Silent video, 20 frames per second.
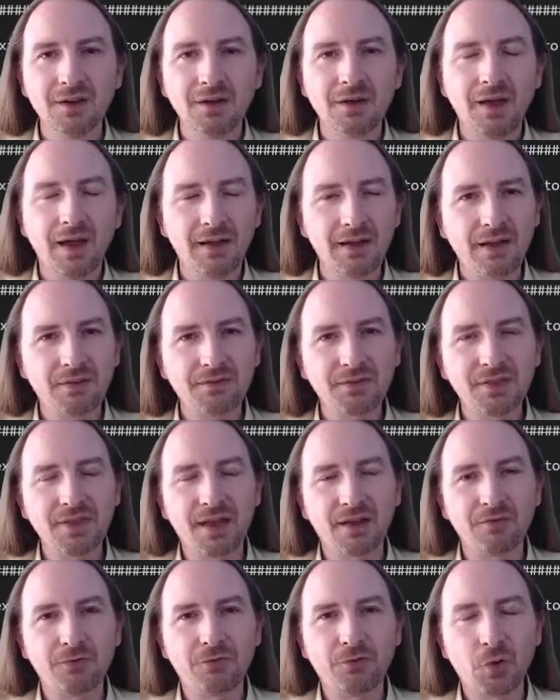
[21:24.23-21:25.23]
and having
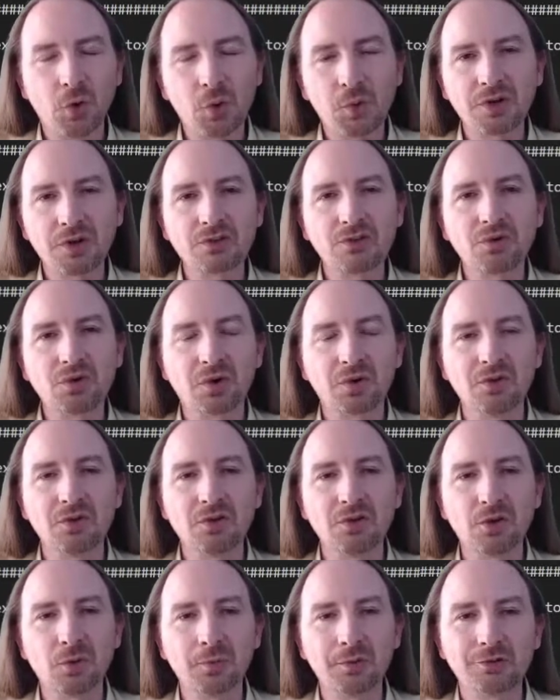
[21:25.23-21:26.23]
that forward to our
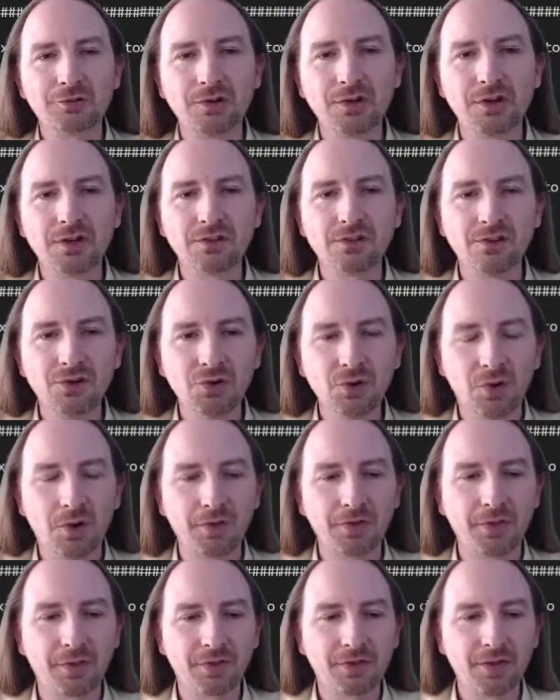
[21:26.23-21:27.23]
local machine to do all
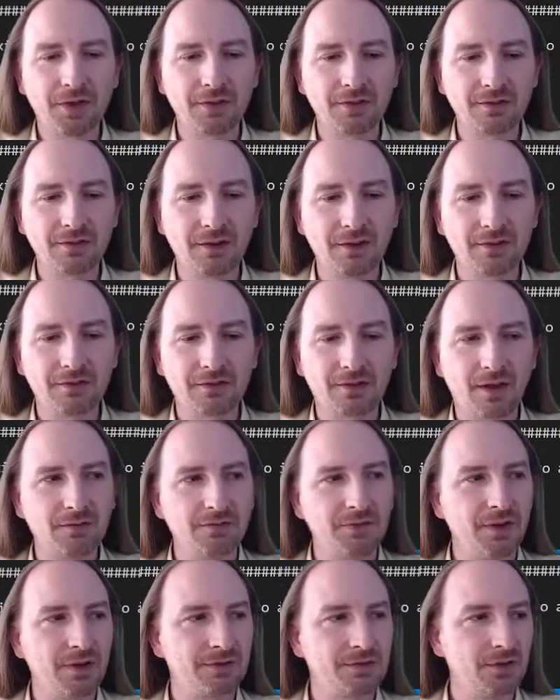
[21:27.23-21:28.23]
the things inside
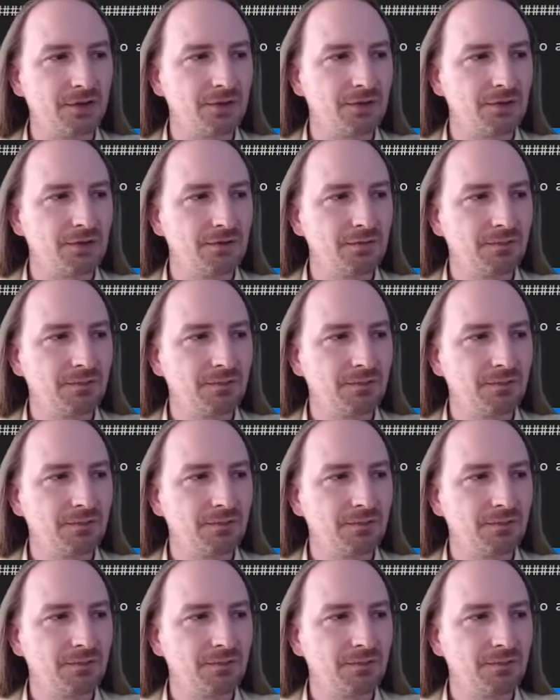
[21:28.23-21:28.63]
VS Code.